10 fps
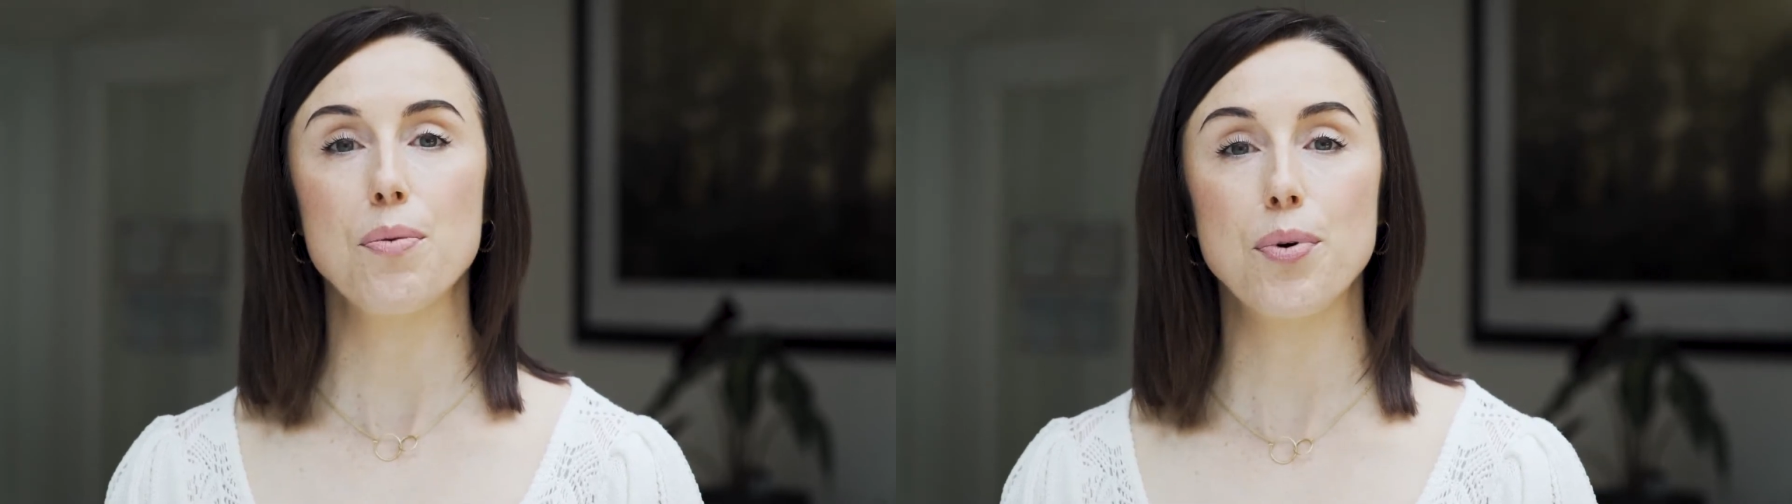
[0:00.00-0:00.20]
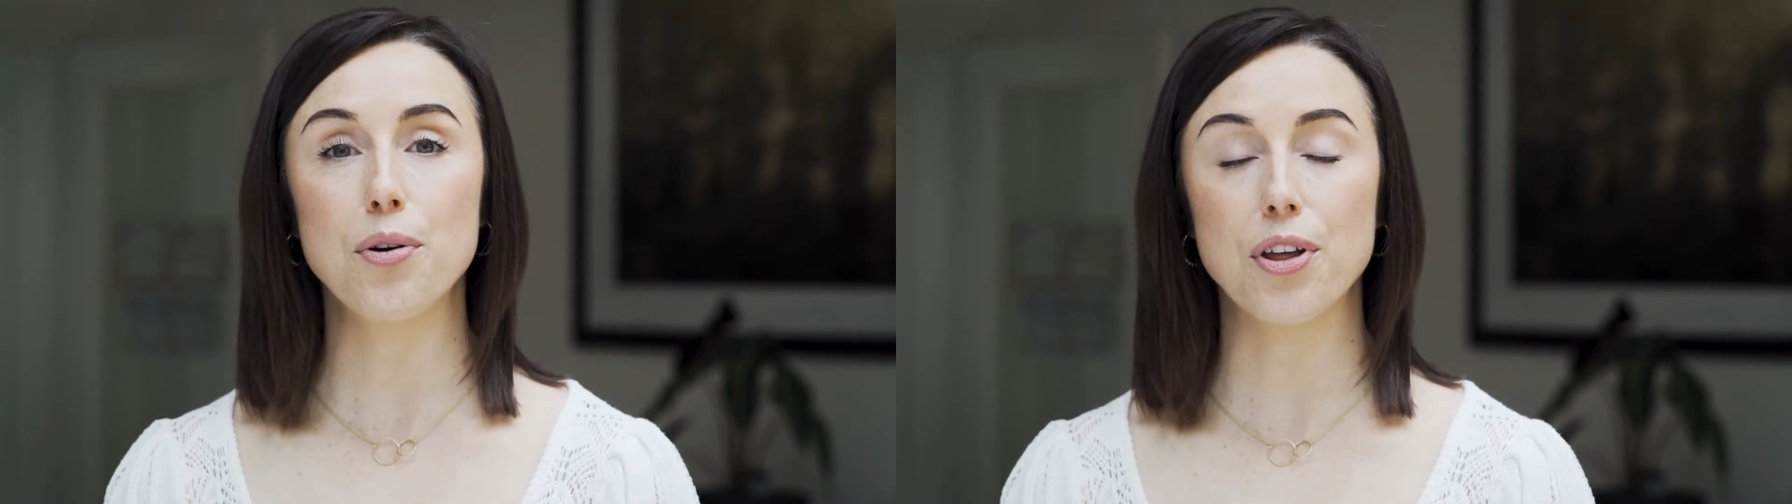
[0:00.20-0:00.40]

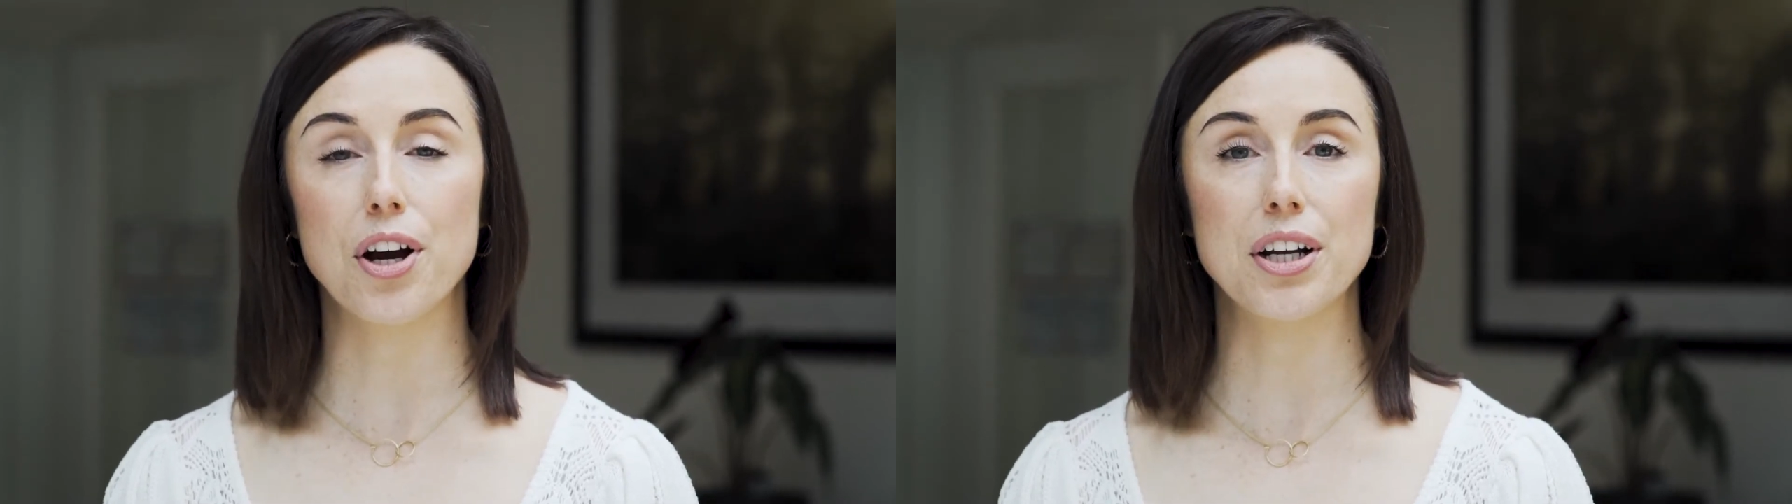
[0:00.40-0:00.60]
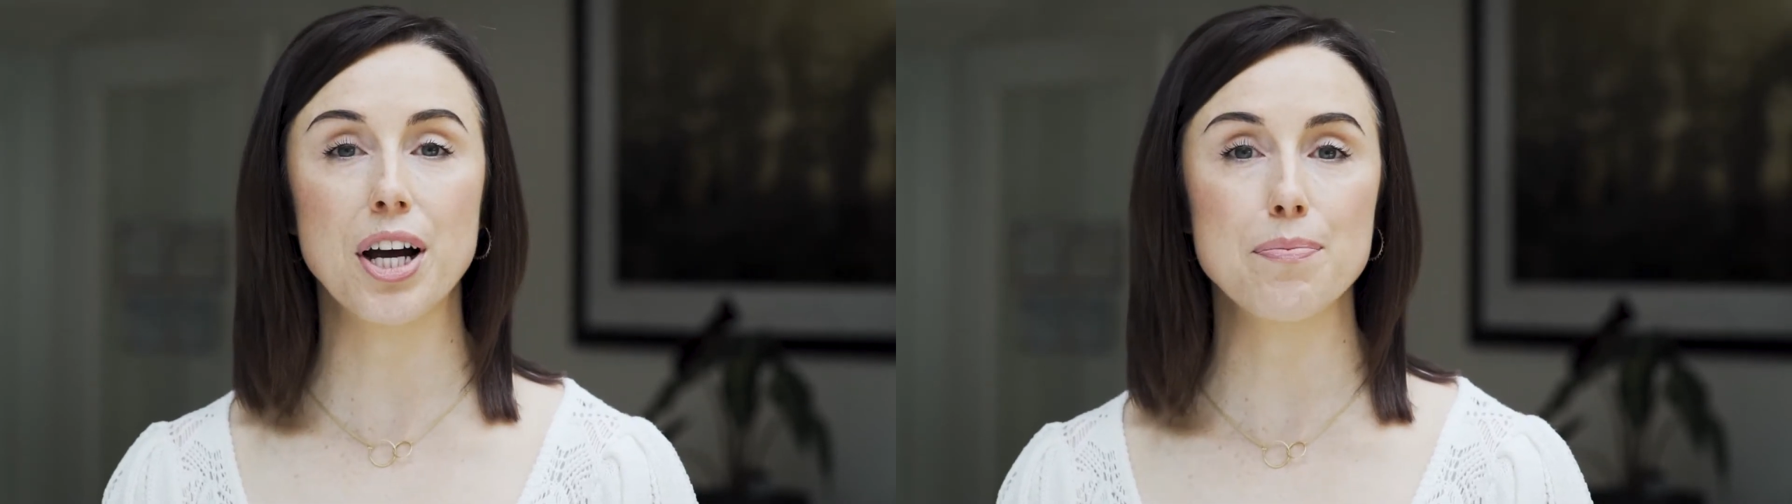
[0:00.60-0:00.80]
both
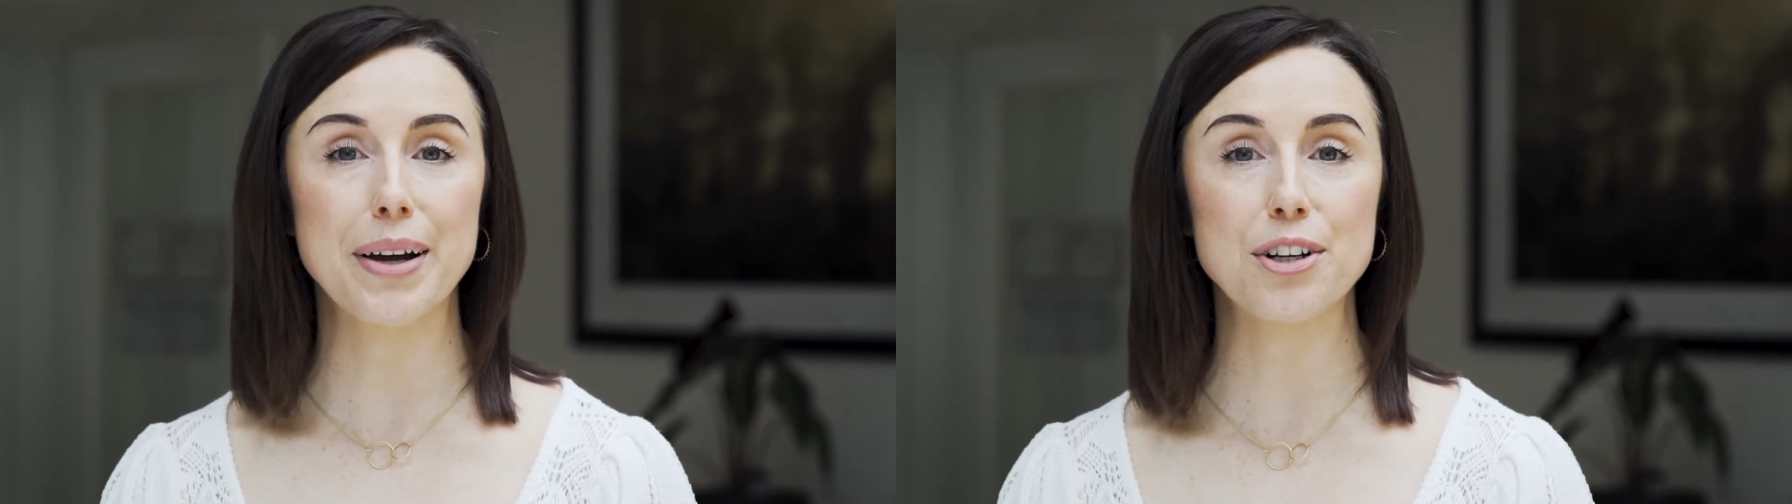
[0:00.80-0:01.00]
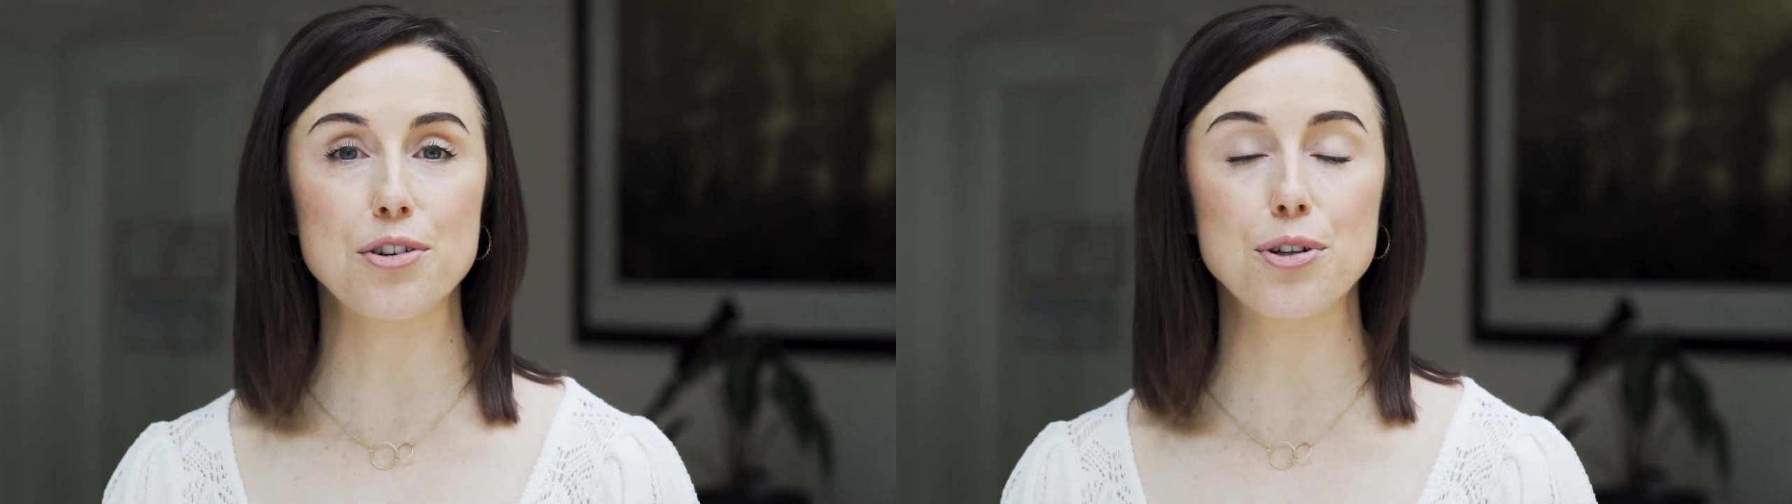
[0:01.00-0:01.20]
our gut
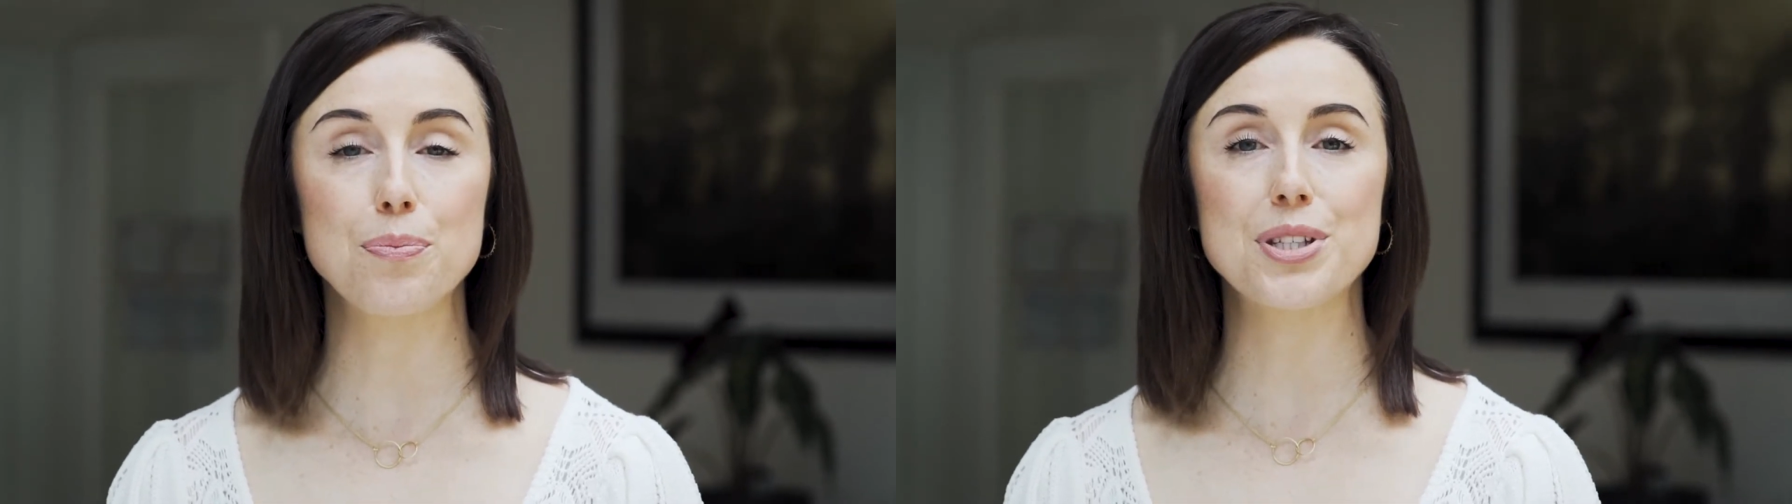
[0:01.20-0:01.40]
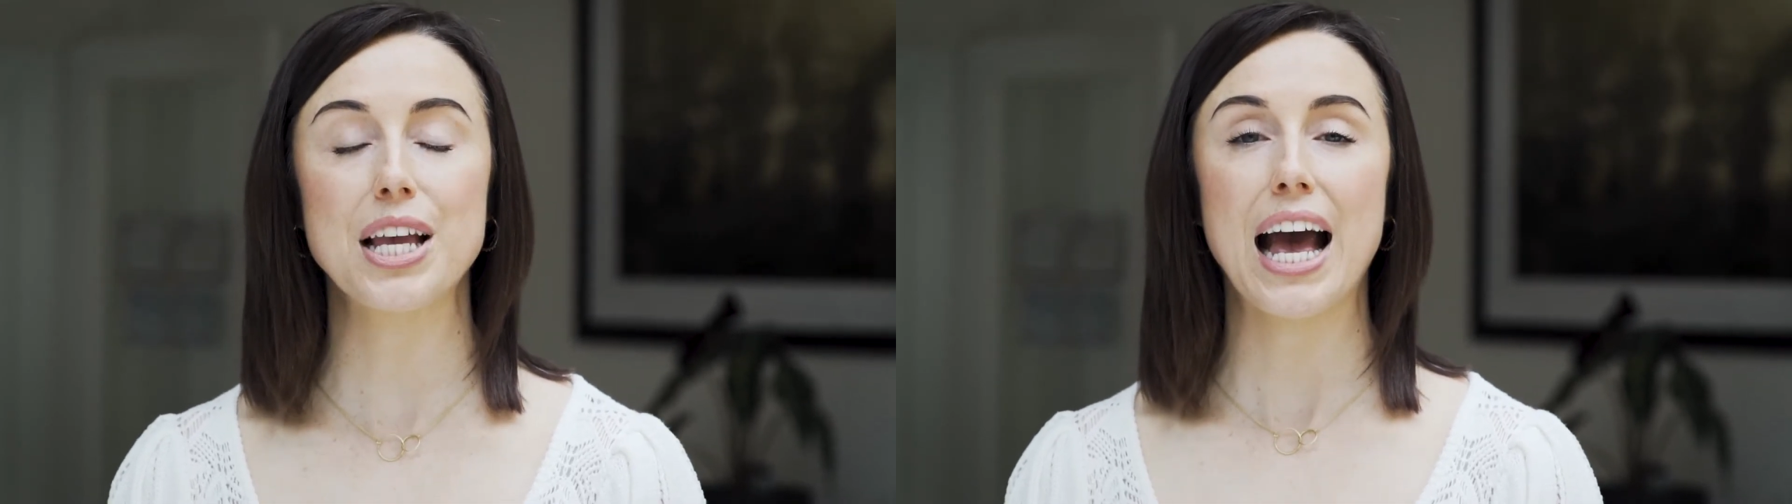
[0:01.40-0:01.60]

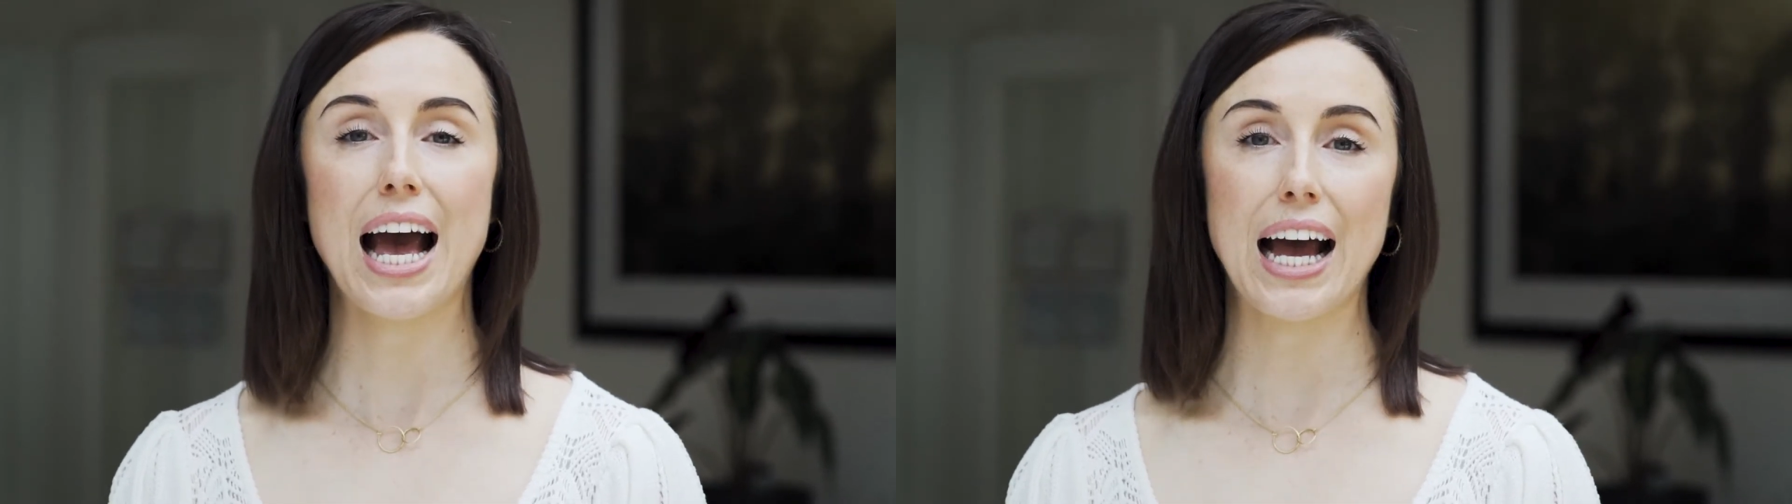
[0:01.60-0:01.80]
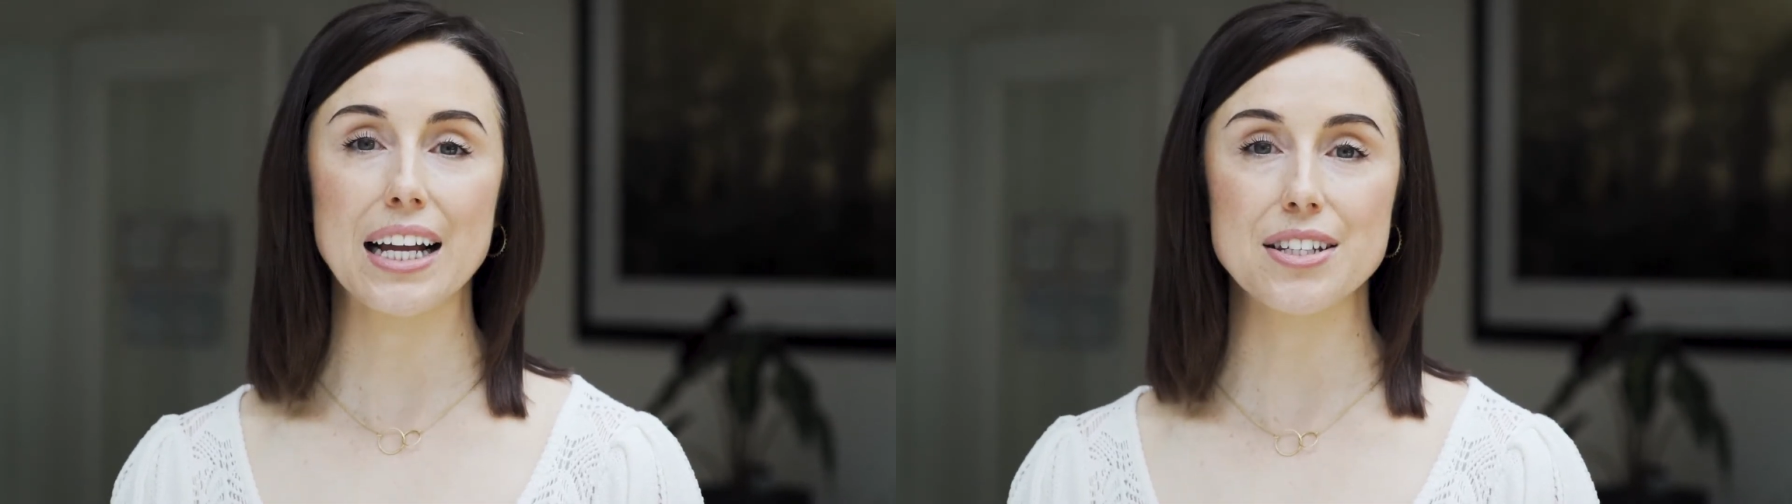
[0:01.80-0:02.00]
microbes
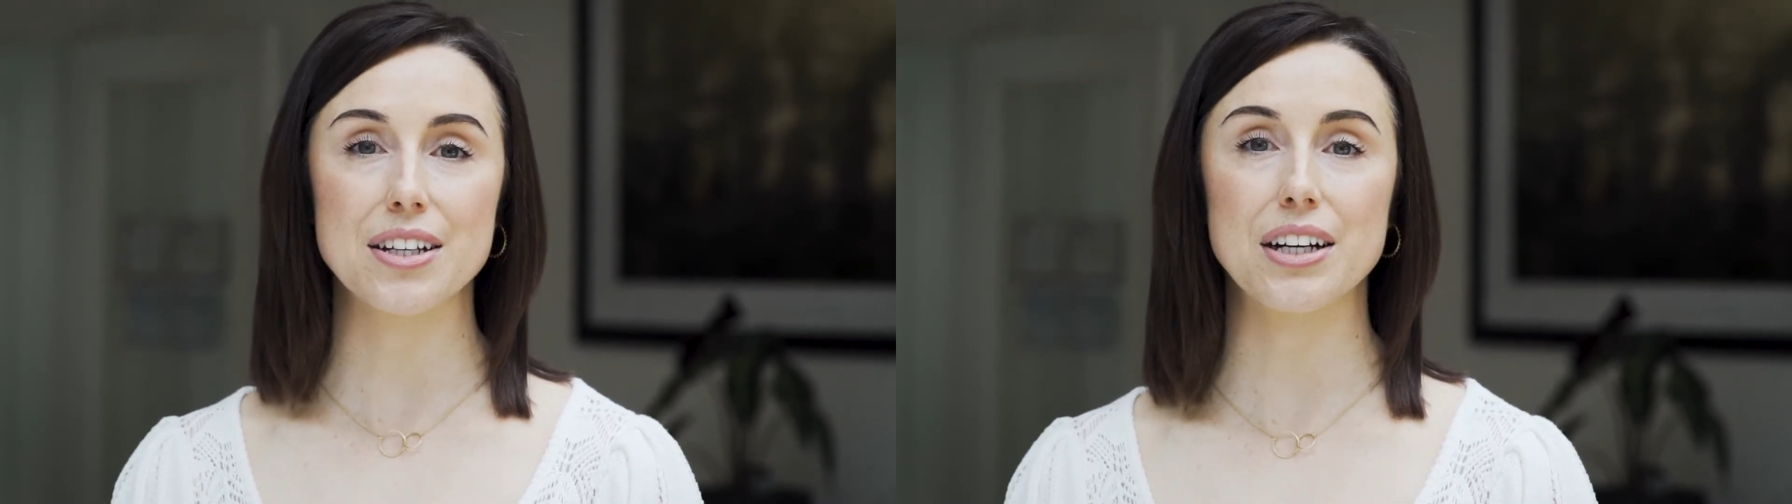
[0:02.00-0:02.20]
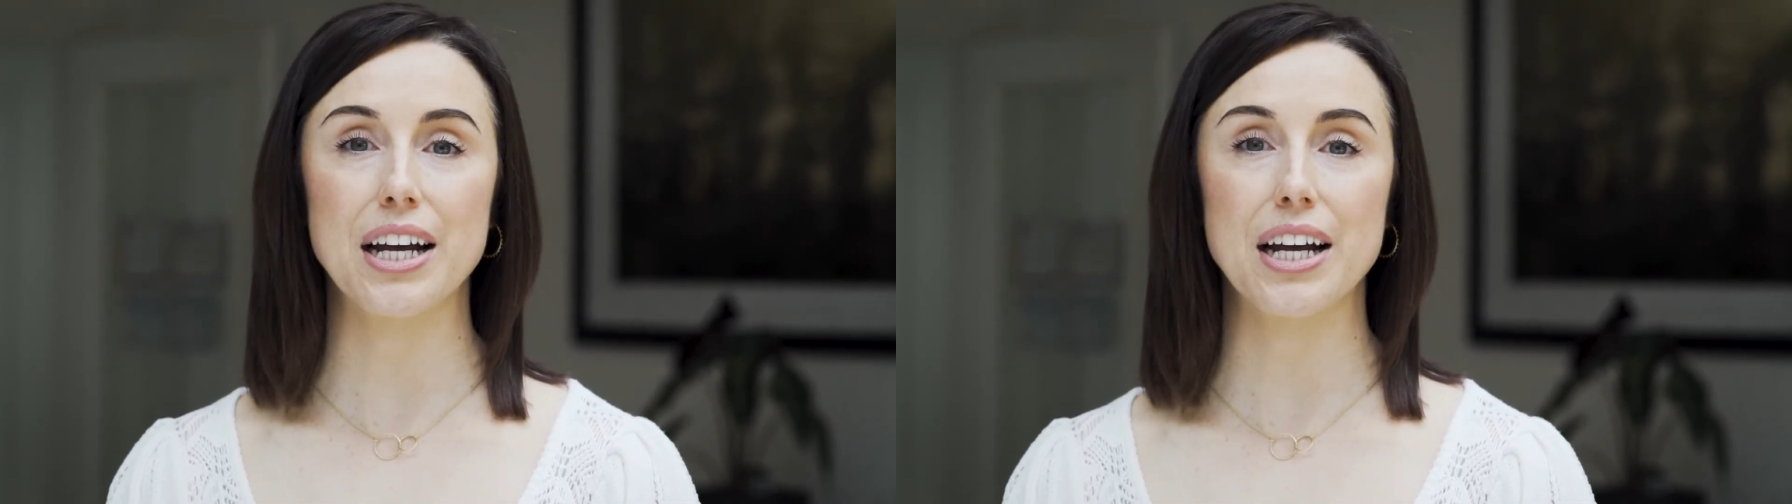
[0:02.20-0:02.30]
and